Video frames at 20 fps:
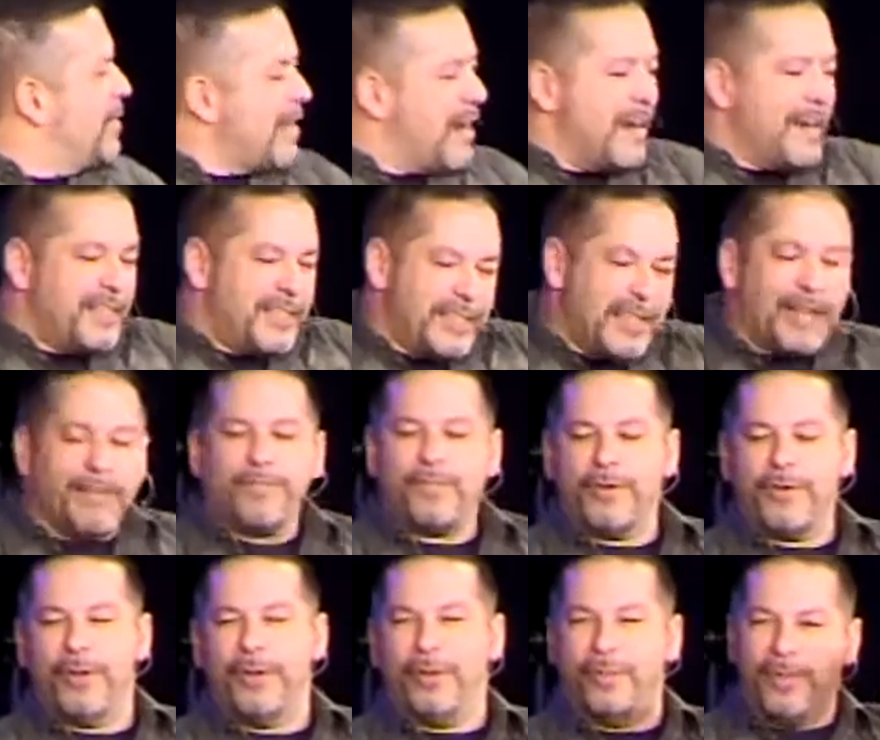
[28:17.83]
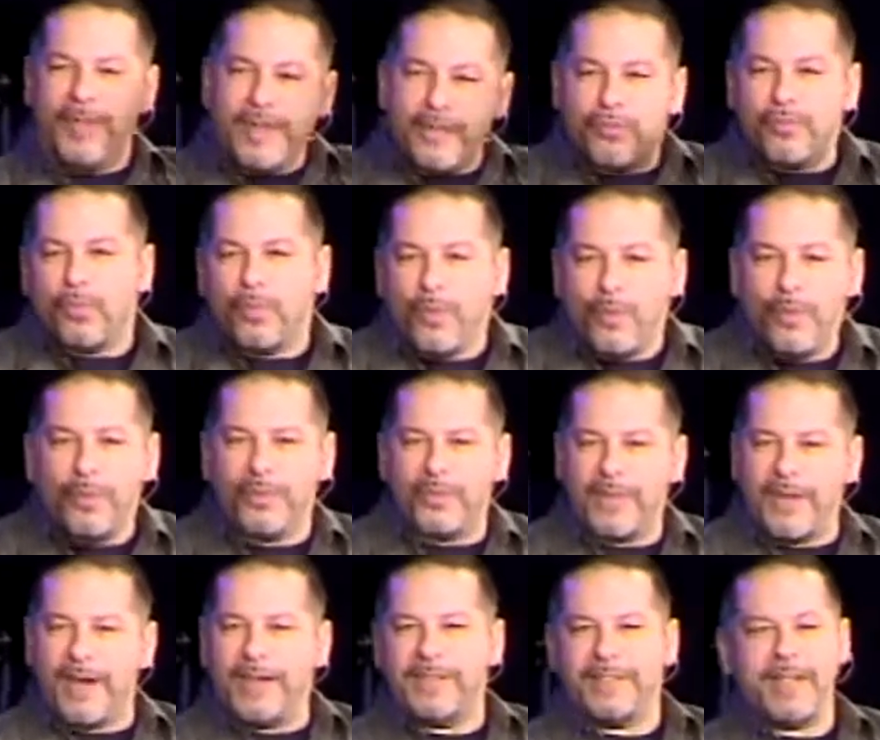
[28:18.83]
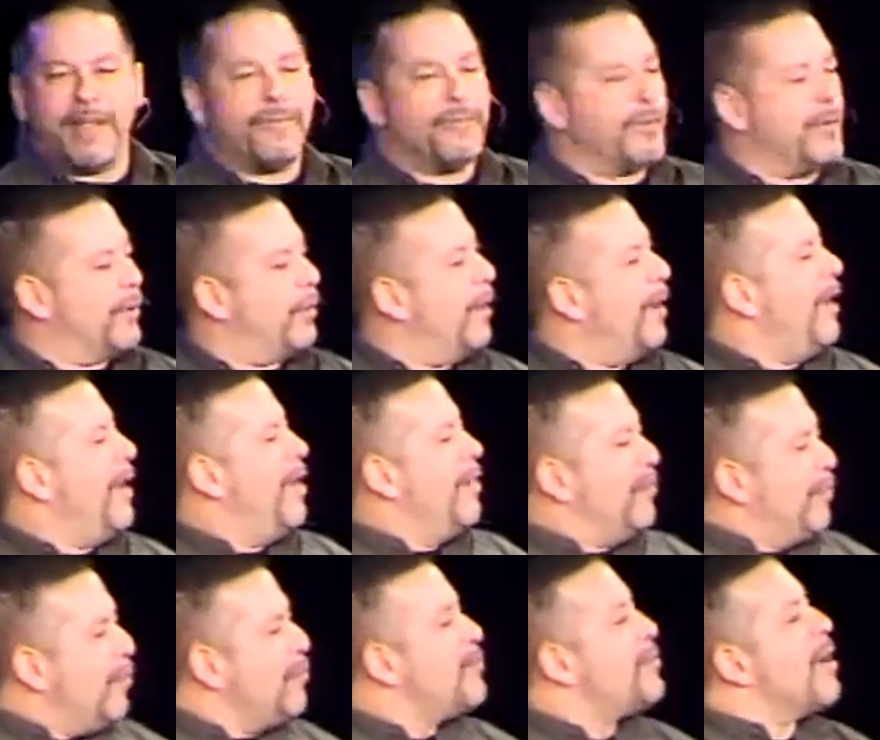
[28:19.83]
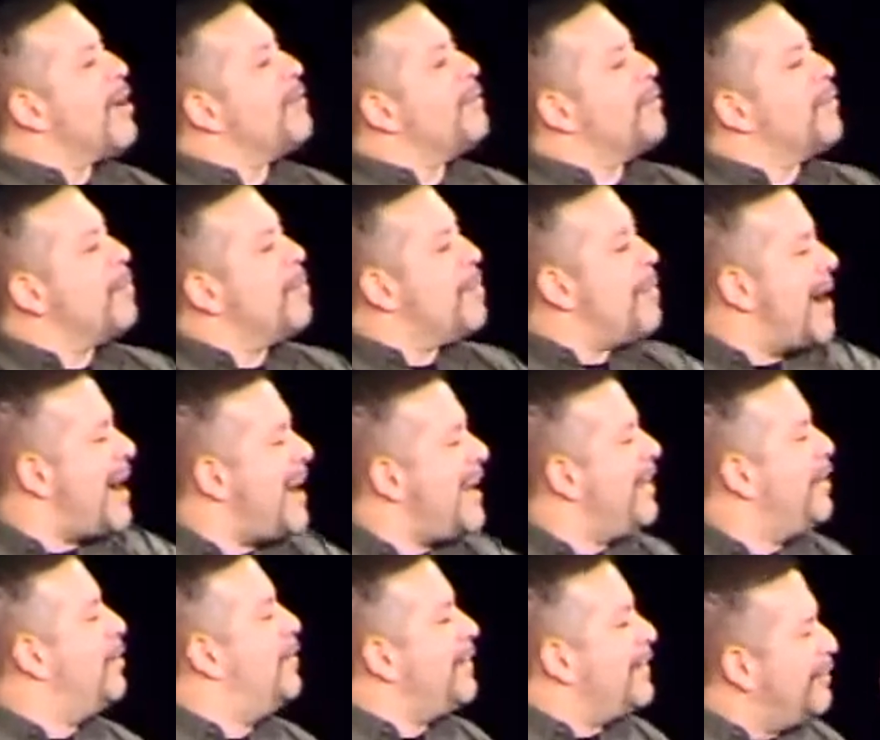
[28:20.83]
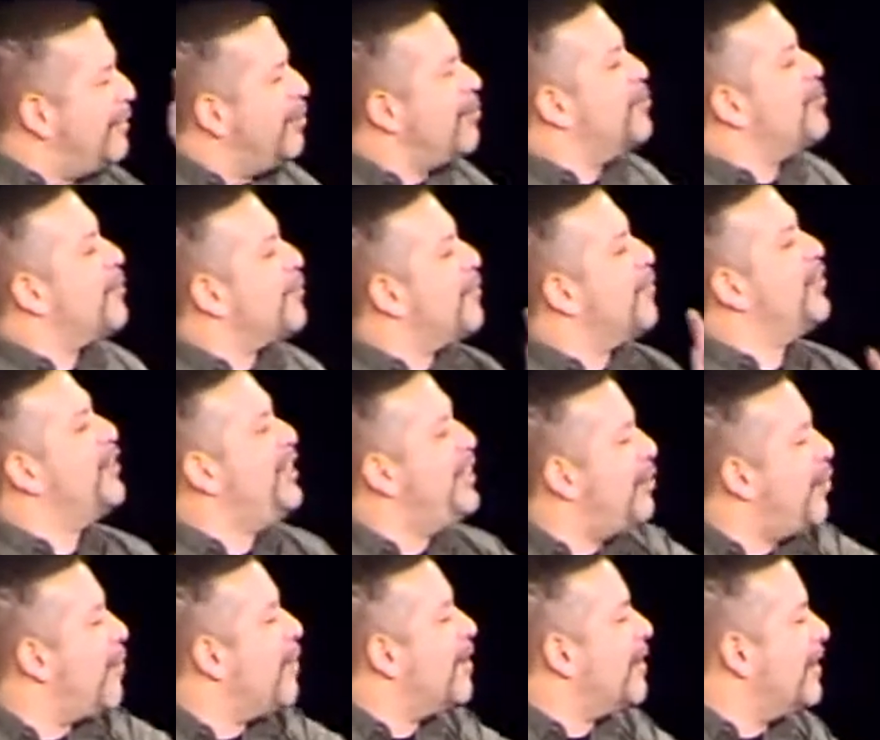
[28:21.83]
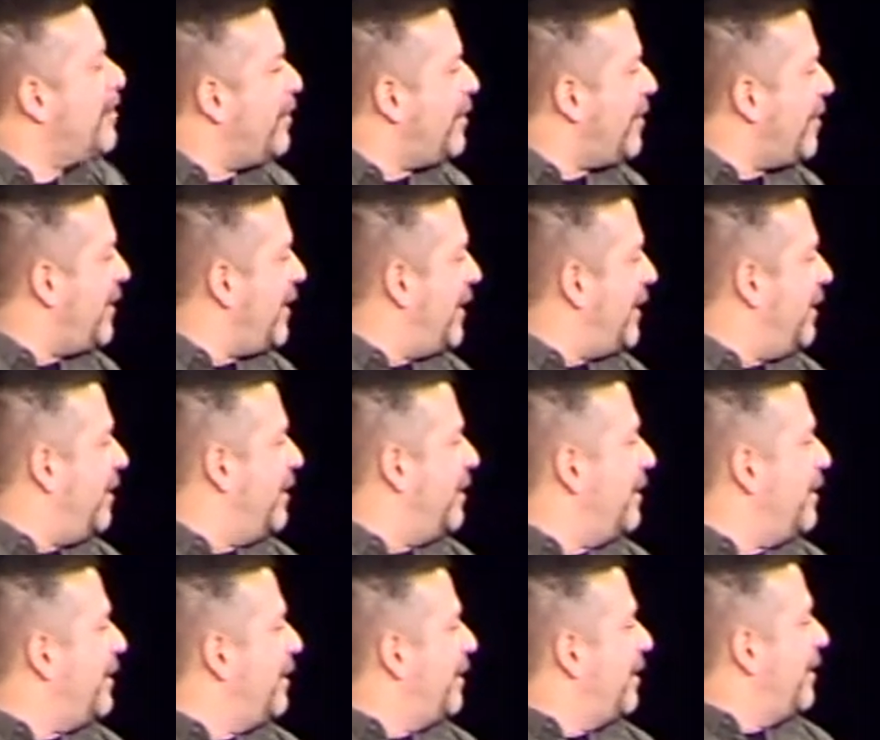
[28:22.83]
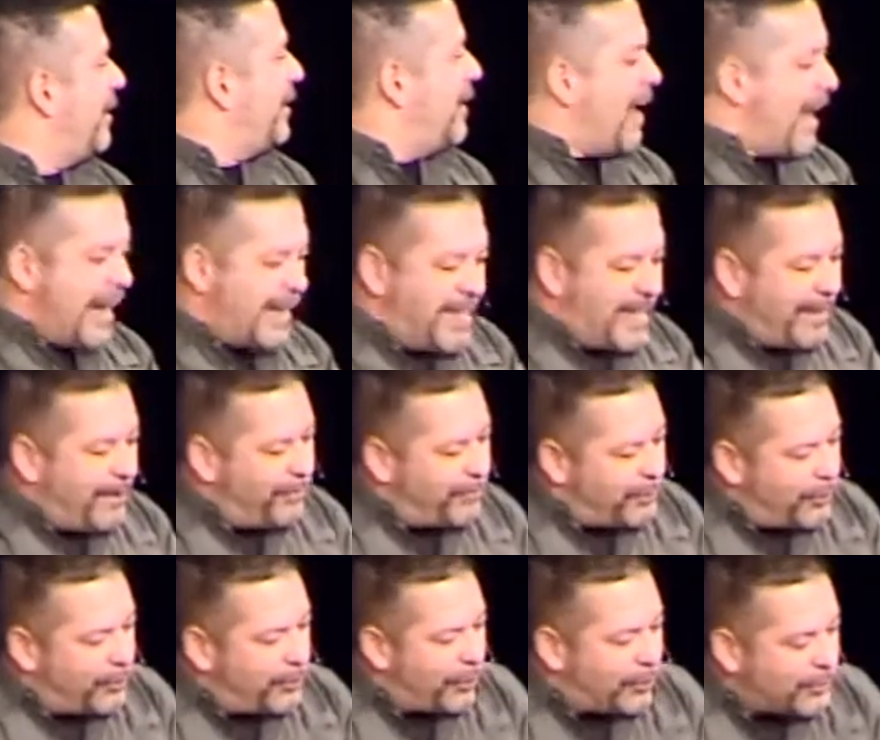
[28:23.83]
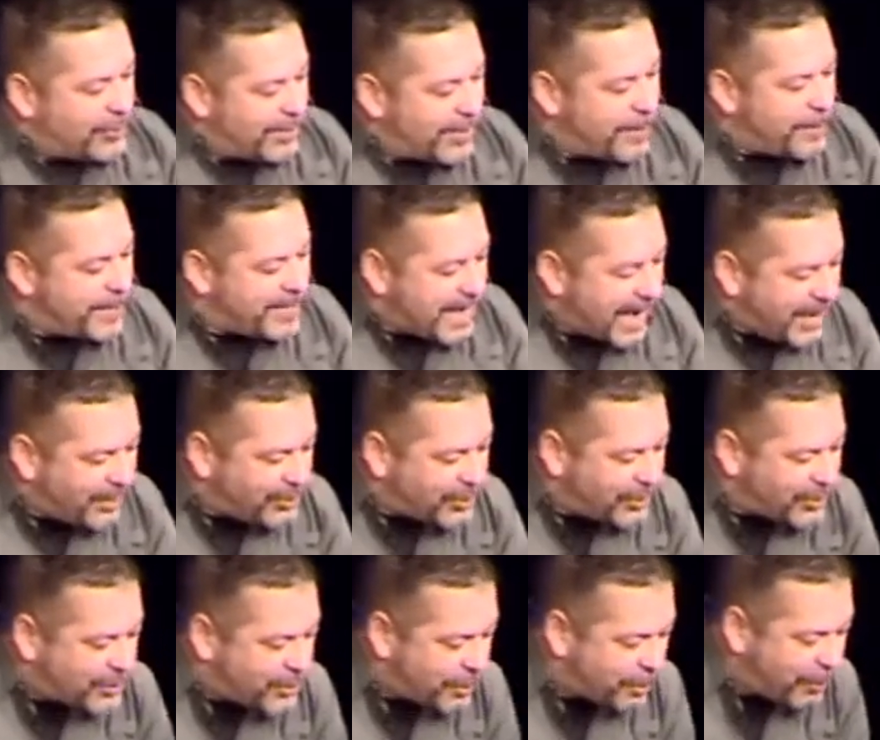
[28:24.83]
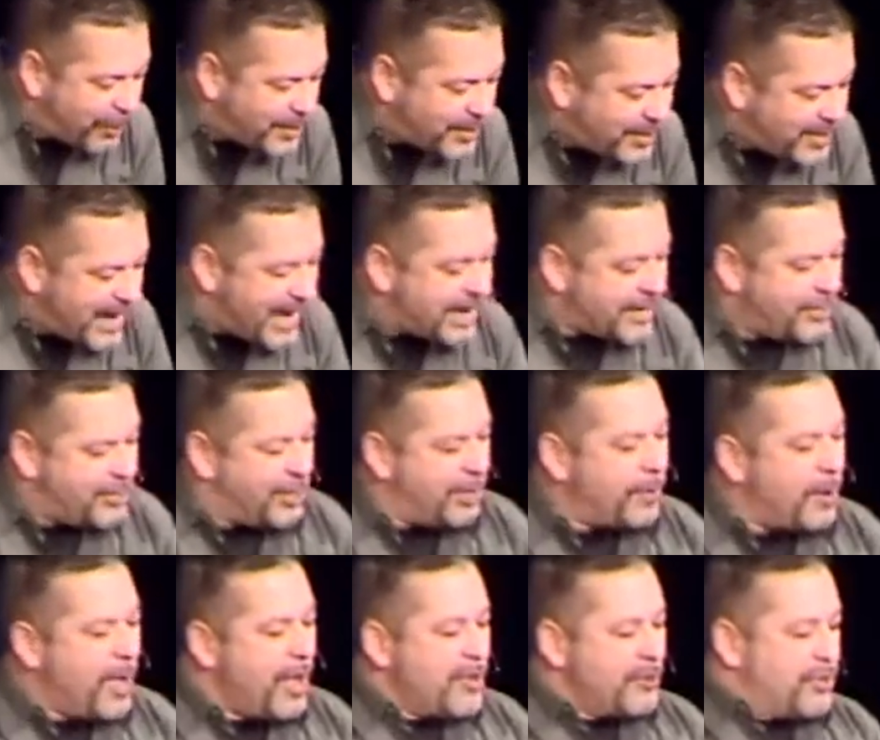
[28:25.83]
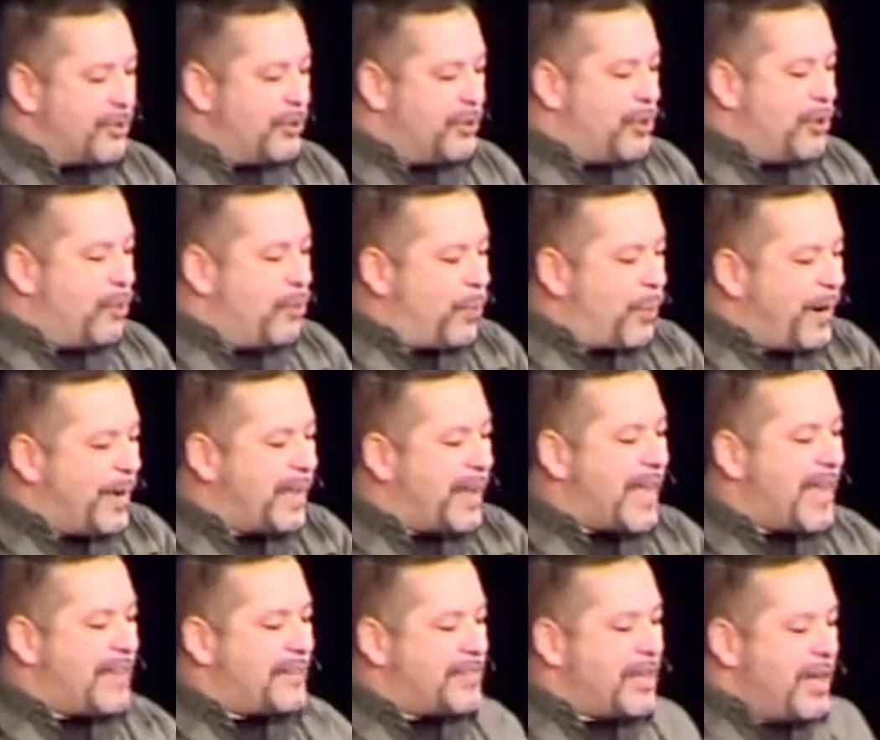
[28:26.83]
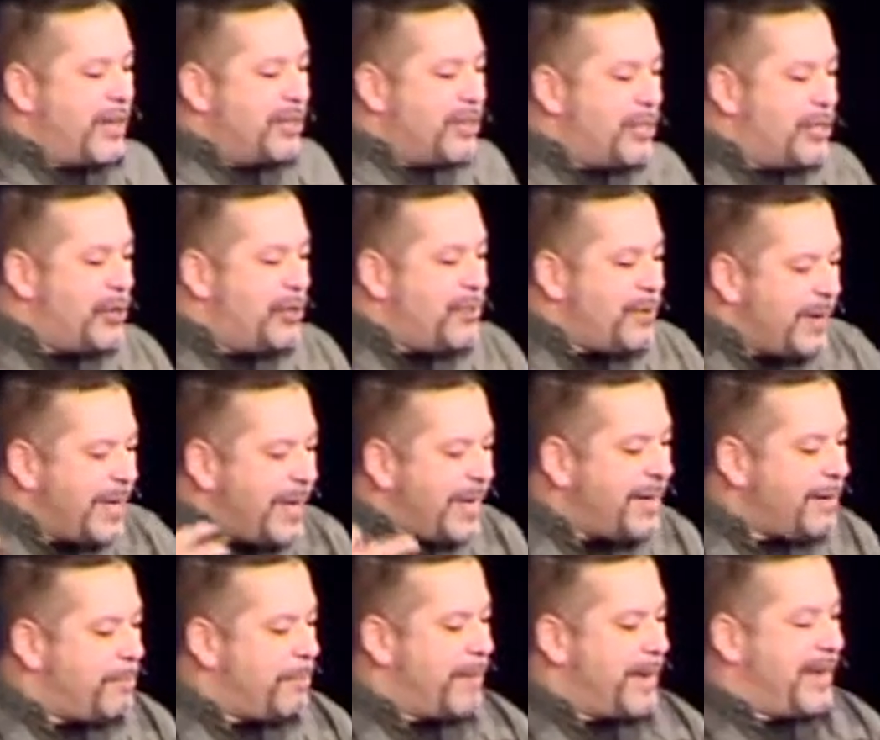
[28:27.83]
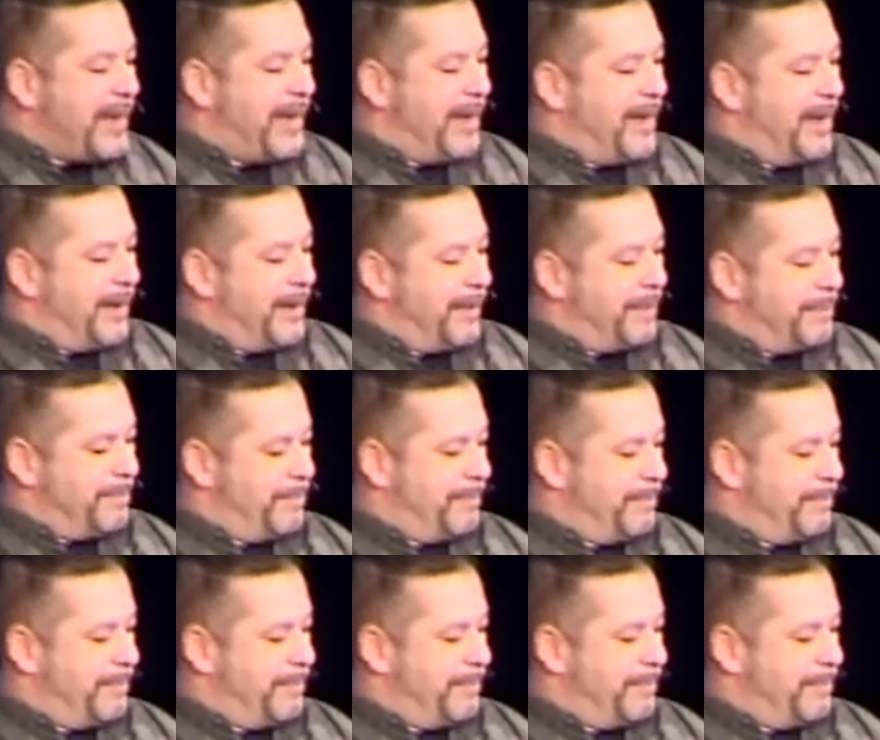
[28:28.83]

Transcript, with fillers: that I set for you, these rules that I set for you, those aren't for my good, those are for your good. I give you those limitations to protect you so you realize you need me.